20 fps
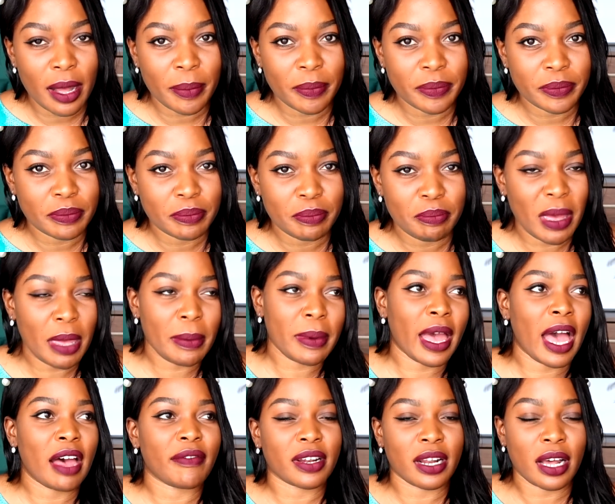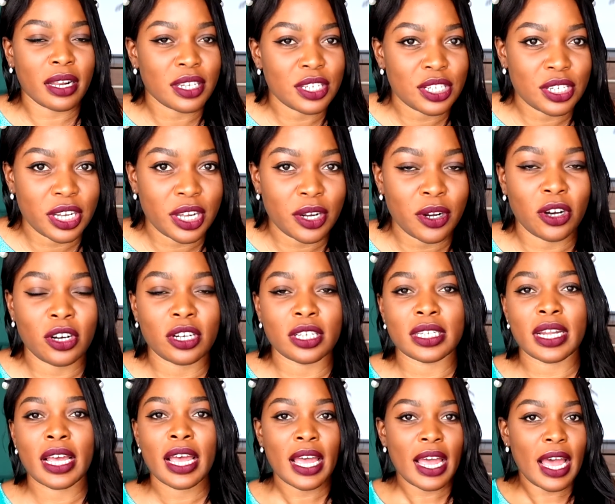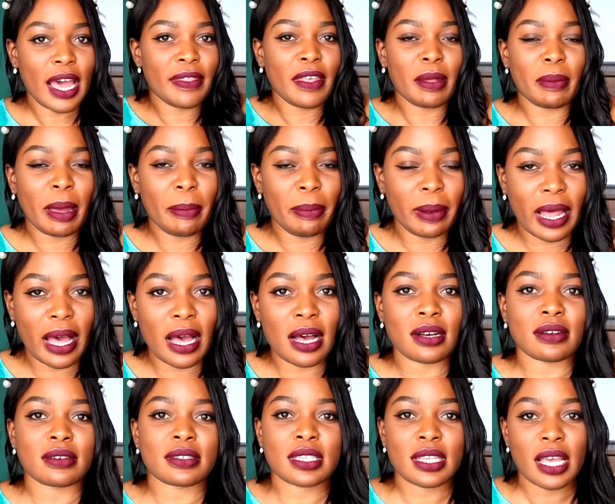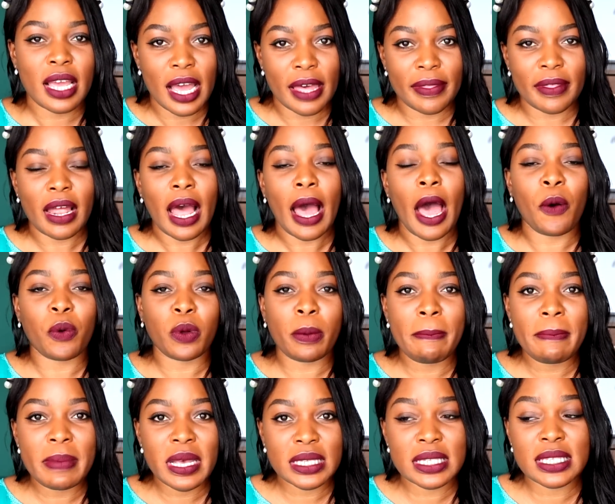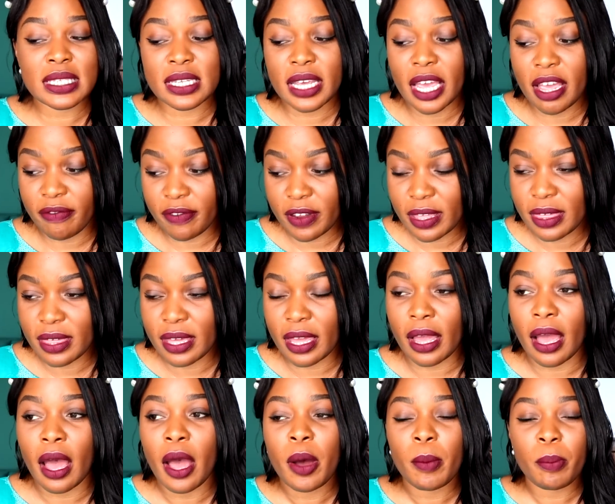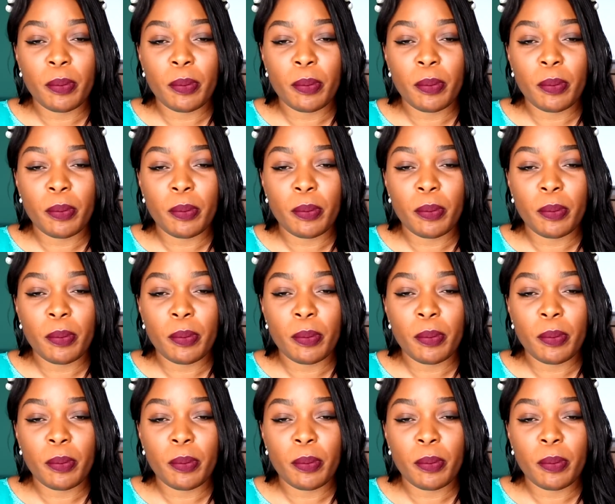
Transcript: maybe I have an undershirt on, and then my blouse, and I will mist everything.